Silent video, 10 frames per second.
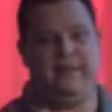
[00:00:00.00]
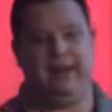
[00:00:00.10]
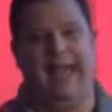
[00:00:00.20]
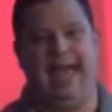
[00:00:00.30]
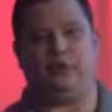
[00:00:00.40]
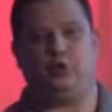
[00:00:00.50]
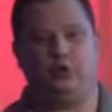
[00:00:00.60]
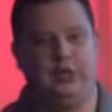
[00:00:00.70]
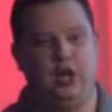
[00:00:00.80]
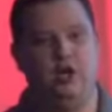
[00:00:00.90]
then
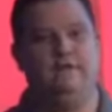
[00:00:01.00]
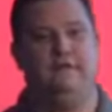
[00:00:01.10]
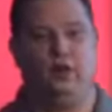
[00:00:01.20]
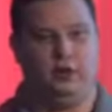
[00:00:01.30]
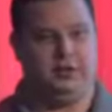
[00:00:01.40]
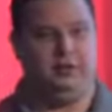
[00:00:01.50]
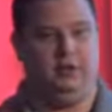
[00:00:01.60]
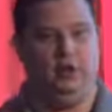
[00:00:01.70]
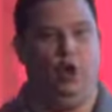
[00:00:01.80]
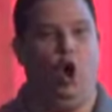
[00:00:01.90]
actually convert
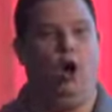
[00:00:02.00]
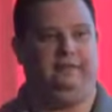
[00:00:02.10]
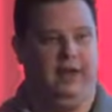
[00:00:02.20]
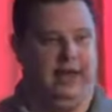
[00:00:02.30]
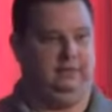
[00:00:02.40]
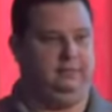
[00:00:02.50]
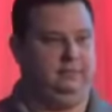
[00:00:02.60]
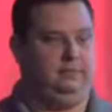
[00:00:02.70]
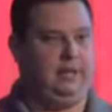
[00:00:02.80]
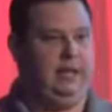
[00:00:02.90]
offline.
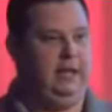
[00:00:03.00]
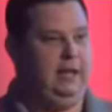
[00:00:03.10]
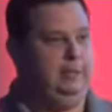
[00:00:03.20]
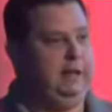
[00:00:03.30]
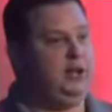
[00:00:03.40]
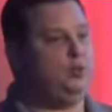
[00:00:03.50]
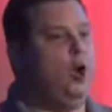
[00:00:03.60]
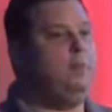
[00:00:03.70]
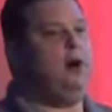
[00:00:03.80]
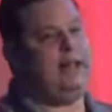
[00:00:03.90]
Because
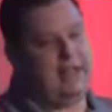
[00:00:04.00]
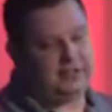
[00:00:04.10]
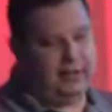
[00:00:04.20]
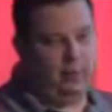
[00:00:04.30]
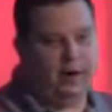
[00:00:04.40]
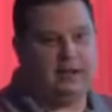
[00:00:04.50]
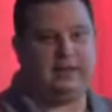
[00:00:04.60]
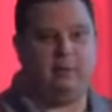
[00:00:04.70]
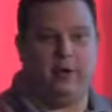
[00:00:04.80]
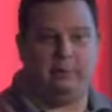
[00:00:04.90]
Walmart, yes, they run
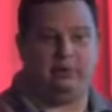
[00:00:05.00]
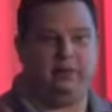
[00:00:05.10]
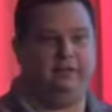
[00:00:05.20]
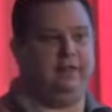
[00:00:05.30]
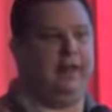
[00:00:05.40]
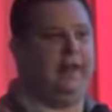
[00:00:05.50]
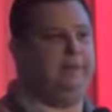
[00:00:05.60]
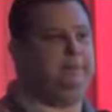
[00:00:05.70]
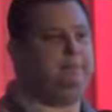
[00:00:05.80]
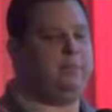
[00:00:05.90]
a pretty
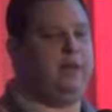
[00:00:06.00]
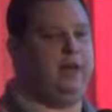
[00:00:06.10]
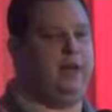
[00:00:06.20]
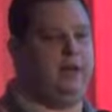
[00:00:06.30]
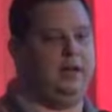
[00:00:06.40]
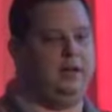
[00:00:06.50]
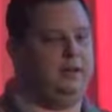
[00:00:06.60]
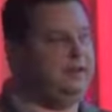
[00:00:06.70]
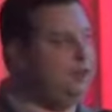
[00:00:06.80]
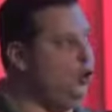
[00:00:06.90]

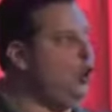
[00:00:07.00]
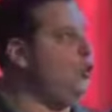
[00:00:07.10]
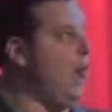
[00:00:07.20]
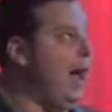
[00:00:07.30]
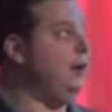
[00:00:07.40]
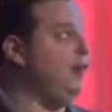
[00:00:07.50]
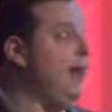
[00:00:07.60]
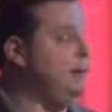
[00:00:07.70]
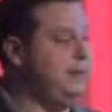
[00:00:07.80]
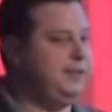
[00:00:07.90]
thorough
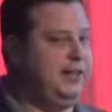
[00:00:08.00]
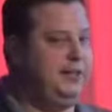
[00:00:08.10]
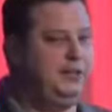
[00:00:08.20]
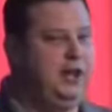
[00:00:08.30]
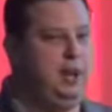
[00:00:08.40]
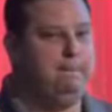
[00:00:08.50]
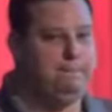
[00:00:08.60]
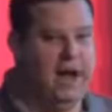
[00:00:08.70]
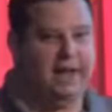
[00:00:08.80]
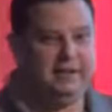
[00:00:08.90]
online business,
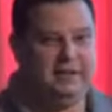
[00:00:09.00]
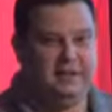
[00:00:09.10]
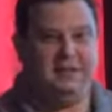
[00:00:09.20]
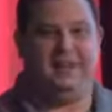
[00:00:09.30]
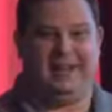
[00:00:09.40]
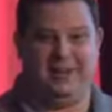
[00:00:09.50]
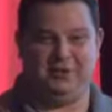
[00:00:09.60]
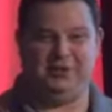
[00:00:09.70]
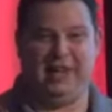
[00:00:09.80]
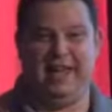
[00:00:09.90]
but like I
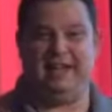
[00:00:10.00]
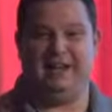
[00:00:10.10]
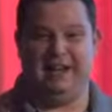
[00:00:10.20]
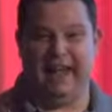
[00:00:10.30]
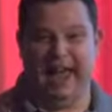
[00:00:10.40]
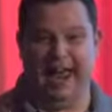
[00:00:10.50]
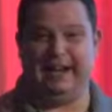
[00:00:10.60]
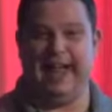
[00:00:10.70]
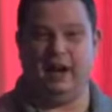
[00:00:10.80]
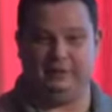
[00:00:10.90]
just said,
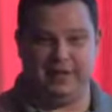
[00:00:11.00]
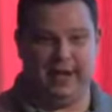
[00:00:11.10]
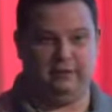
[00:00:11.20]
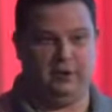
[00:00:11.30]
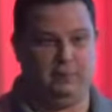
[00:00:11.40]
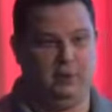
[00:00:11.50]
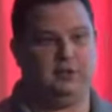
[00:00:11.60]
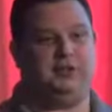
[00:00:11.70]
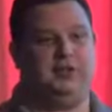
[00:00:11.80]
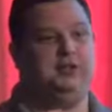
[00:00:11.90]
9 out of 10 of their
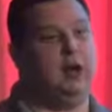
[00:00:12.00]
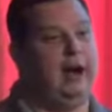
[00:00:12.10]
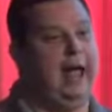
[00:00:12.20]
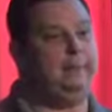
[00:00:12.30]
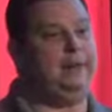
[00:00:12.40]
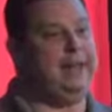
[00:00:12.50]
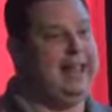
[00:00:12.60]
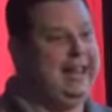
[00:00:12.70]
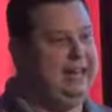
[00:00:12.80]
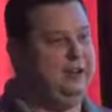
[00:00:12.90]
purchases are happening
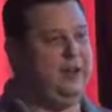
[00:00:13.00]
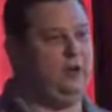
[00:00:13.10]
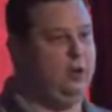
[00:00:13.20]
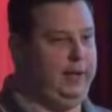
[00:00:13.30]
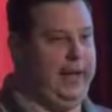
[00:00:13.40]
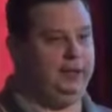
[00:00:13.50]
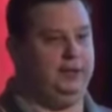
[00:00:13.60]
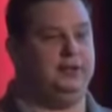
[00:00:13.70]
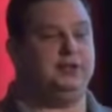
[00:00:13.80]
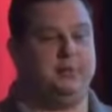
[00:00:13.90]
in their
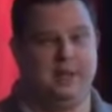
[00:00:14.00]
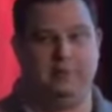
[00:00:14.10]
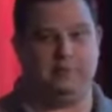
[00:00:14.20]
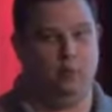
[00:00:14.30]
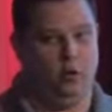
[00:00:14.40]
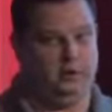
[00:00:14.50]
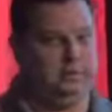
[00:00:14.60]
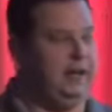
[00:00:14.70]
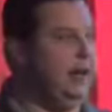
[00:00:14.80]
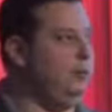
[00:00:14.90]
location, sometimes more,
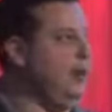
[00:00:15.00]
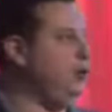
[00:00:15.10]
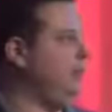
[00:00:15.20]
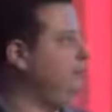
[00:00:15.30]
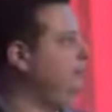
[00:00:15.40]
depending on region.